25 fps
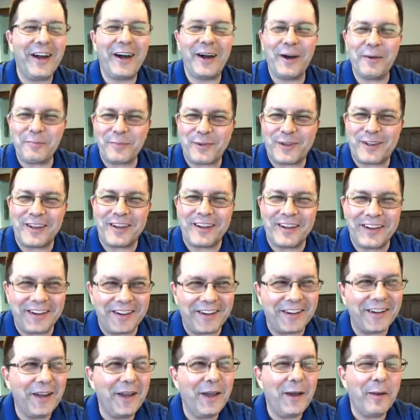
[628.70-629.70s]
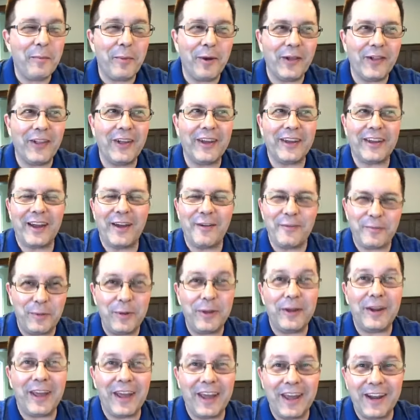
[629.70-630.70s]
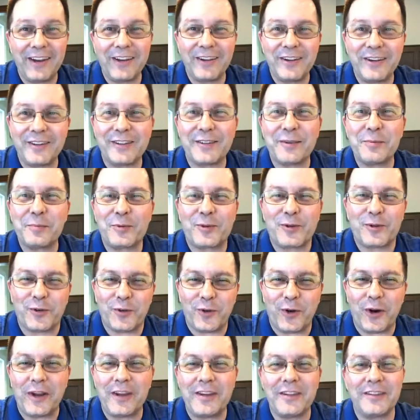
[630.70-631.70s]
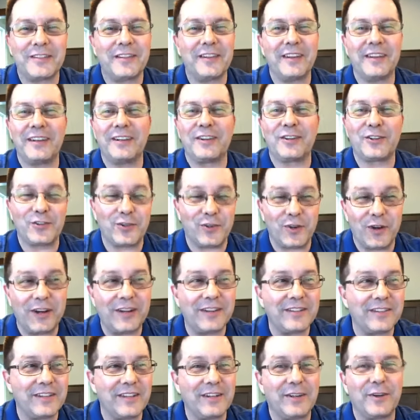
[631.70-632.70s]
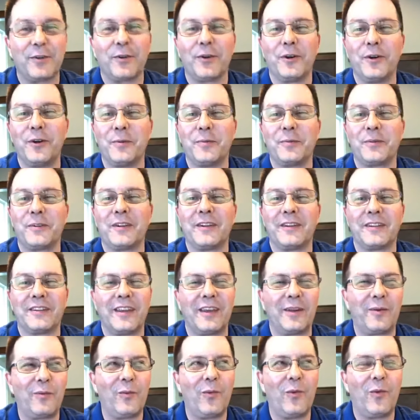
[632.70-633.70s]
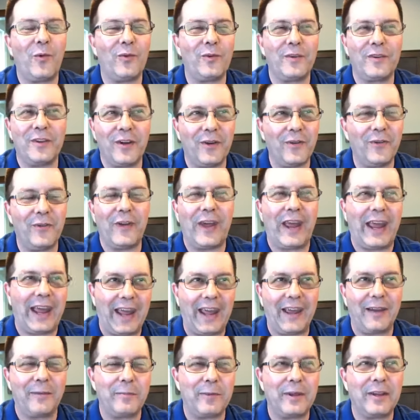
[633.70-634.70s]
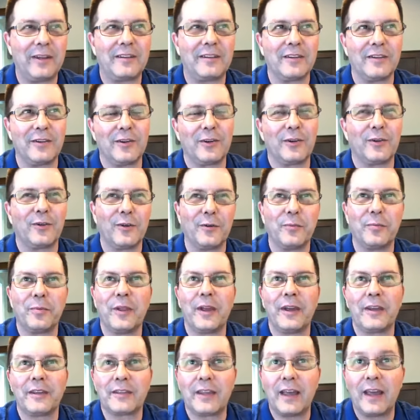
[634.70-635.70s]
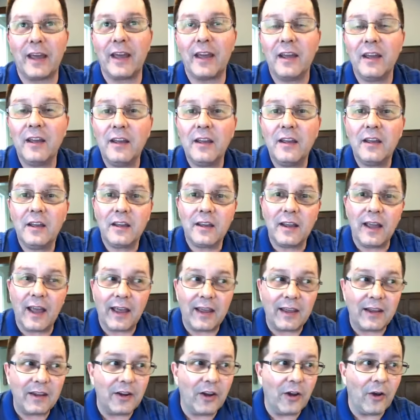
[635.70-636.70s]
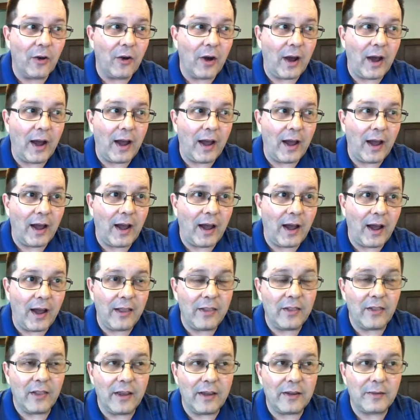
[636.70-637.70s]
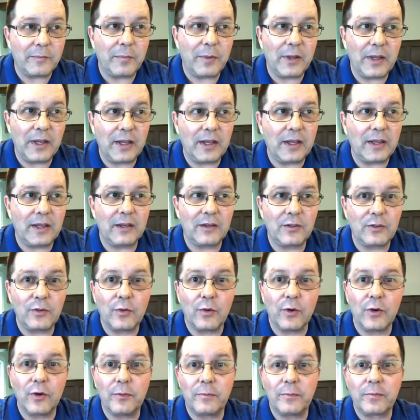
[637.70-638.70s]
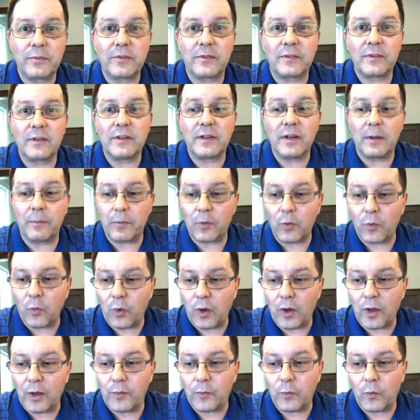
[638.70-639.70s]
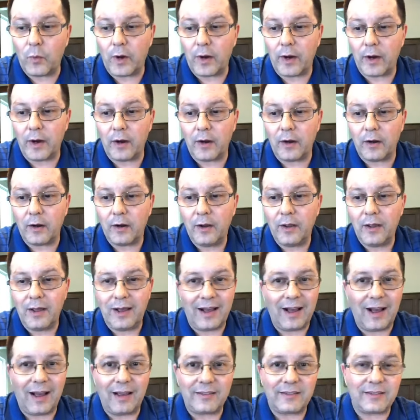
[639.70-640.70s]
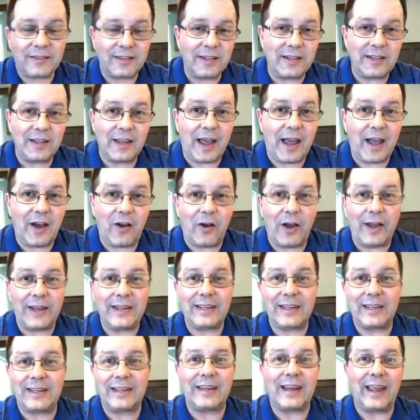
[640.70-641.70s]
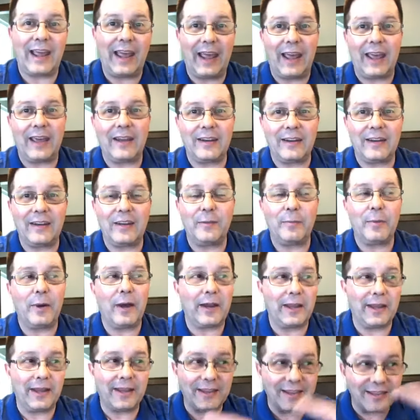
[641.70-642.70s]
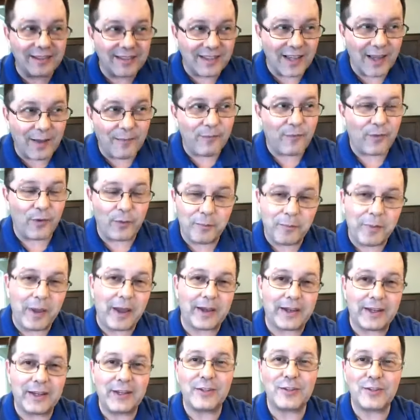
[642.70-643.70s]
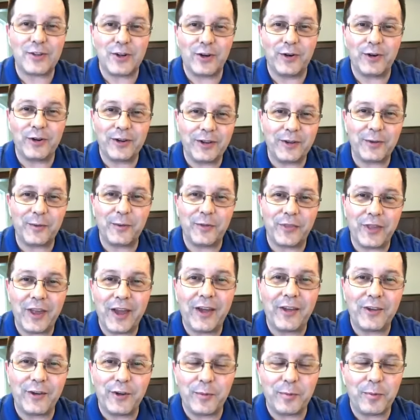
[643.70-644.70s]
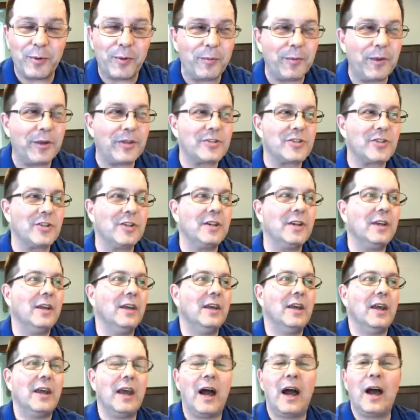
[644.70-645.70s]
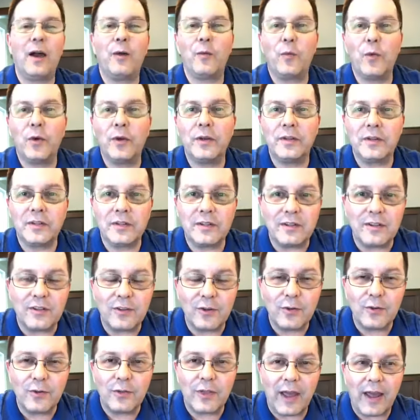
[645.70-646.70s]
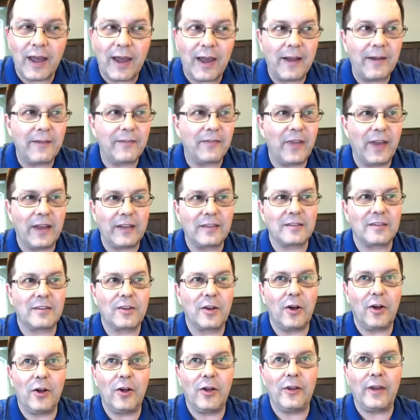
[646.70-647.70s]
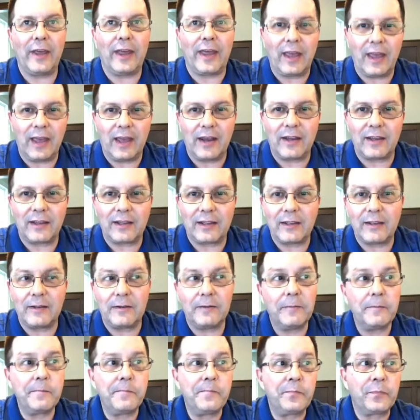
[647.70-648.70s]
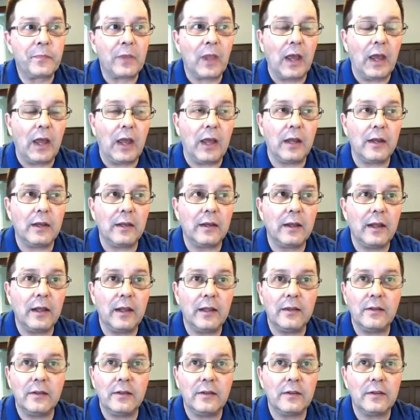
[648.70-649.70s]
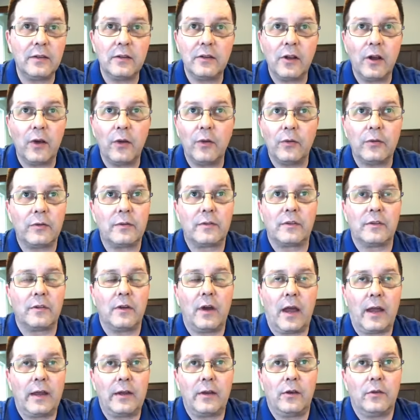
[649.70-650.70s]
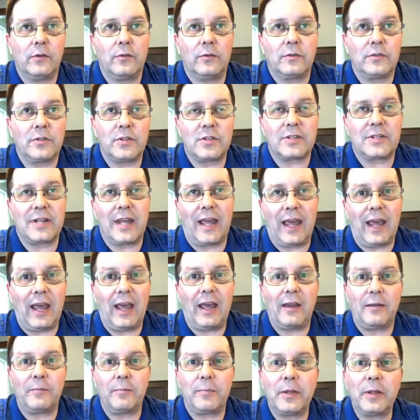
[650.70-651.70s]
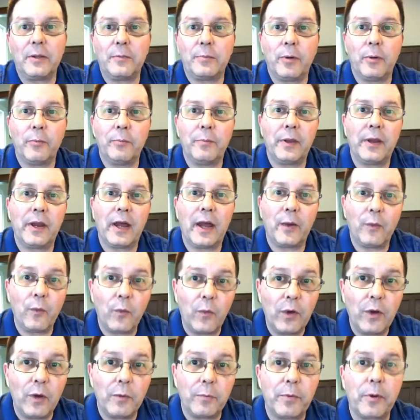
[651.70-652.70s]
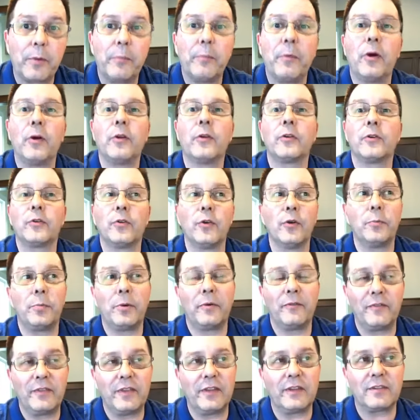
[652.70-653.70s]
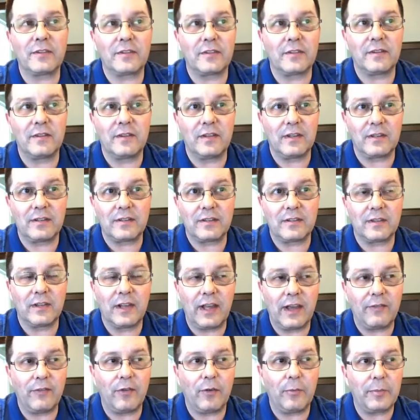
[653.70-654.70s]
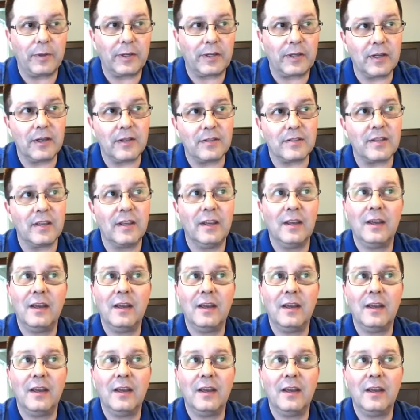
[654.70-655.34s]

I'm kidding. But like, I've been added to some crazy, crazy groups, and it's like, well, don't add me to a group like that. You know, I like being in groups, number one, where I see how I didn't add anybody except for Becky Chernick without your permission. I wouldn't do that. That's called etiquette. And you don't, so I don't just add people, but I will promote a group of this level, because